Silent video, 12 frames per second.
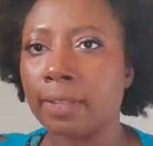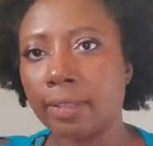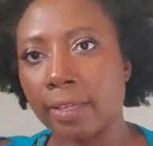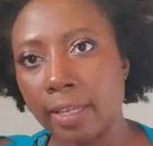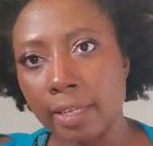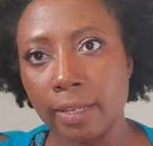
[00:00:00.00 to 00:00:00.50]

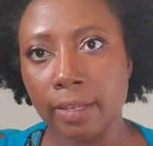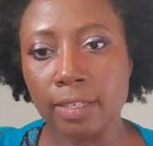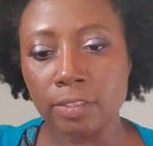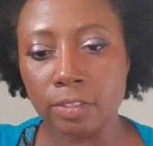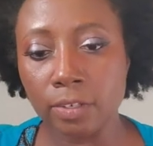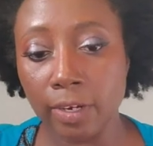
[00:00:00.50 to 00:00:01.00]
like
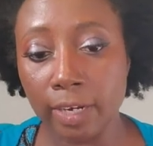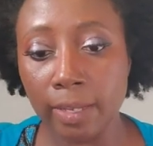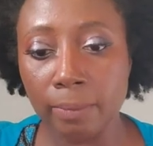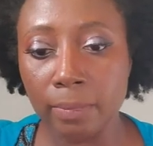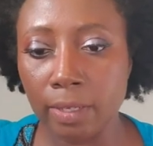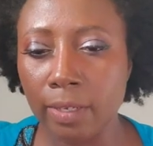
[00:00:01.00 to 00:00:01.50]

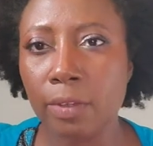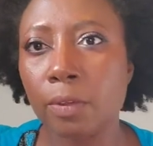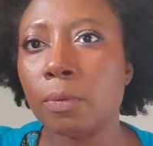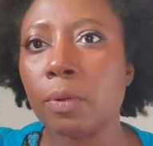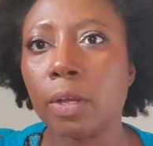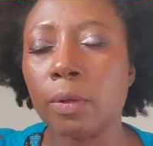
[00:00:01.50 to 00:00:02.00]
Instagram like
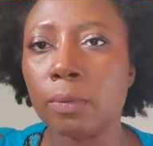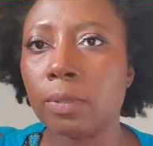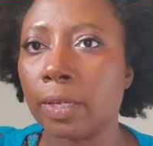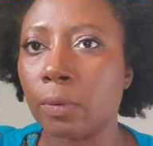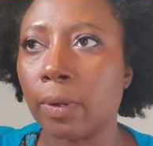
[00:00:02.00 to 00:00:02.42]
you know like